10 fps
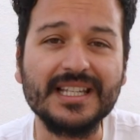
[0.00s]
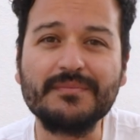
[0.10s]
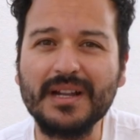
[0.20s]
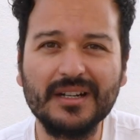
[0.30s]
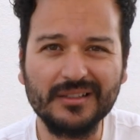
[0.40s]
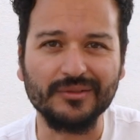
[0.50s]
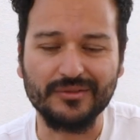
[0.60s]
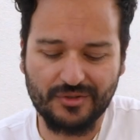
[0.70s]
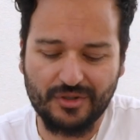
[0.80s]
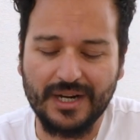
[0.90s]
it's better to
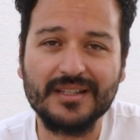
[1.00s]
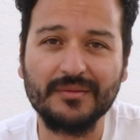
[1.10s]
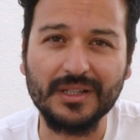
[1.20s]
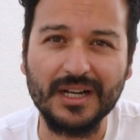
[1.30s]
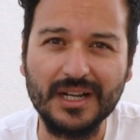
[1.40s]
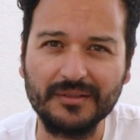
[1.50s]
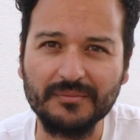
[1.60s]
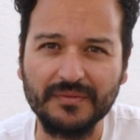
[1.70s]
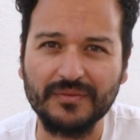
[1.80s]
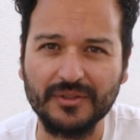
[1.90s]
try something on
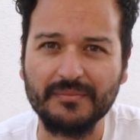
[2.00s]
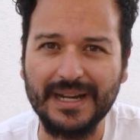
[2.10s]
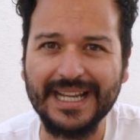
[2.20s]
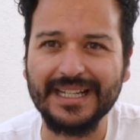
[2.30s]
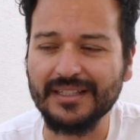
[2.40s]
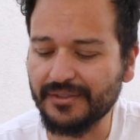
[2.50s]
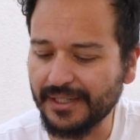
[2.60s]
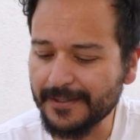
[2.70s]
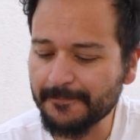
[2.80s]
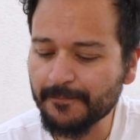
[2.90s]
before buying it,
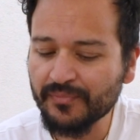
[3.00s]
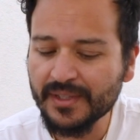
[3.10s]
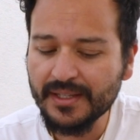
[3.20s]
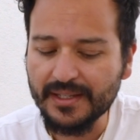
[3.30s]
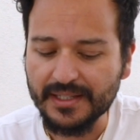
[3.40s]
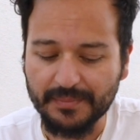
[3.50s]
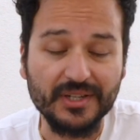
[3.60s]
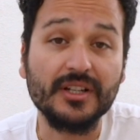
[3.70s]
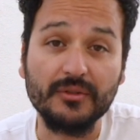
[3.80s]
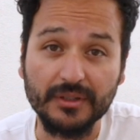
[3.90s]
right?
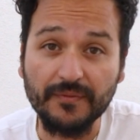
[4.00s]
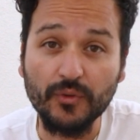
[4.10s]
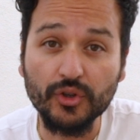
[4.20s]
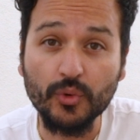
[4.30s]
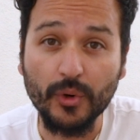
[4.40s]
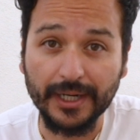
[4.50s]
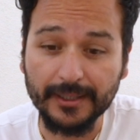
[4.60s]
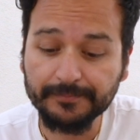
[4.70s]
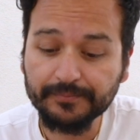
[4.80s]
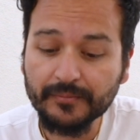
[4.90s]
Especially with
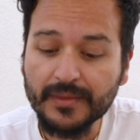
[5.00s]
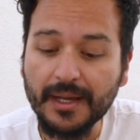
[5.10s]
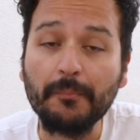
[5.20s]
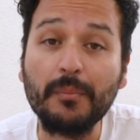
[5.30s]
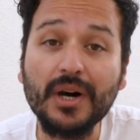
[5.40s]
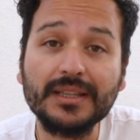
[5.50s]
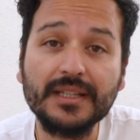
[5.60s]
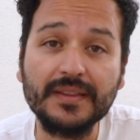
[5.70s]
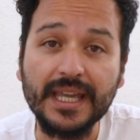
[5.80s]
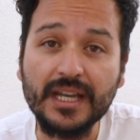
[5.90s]
footwear. But
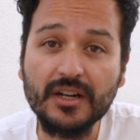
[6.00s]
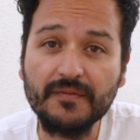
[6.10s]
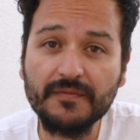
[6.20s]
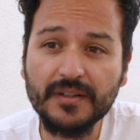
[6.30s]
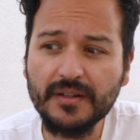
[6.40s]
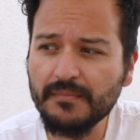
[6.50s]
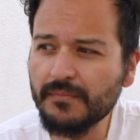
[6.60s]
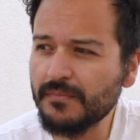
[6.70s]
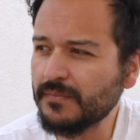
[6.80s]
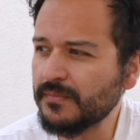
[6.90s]
they come
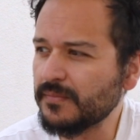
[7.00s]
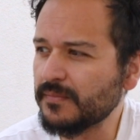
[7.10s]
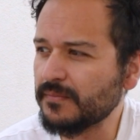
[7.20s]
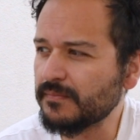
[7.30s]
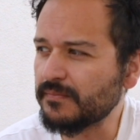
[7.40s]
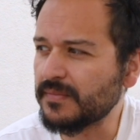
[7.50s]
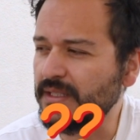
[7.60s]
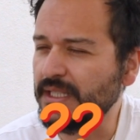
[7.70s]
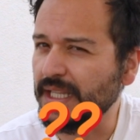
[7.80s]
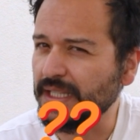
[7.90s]

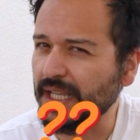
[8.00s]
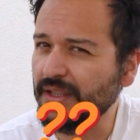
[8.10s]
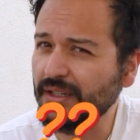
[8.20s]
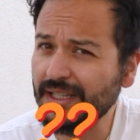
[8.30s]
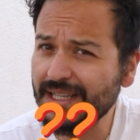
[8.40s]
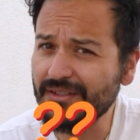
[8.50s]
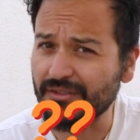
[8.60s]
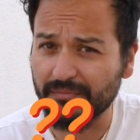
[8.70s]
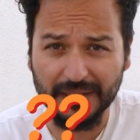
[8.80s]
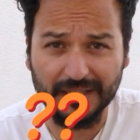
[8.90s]
from the Netherlands
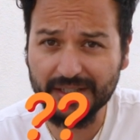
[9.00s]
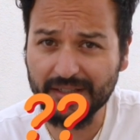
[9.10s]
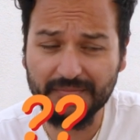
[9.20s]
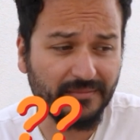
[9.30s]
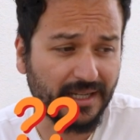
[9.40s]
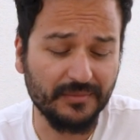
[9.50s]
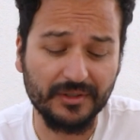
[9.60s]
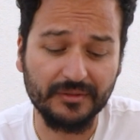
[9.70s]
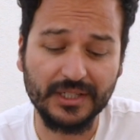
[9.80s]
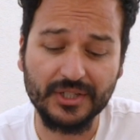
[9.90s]
or Belgium, I'm
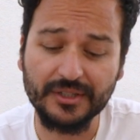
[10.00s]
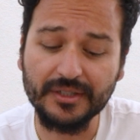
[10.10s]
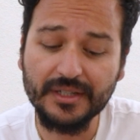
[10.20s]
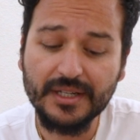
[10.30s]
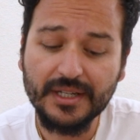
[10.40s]
not really sure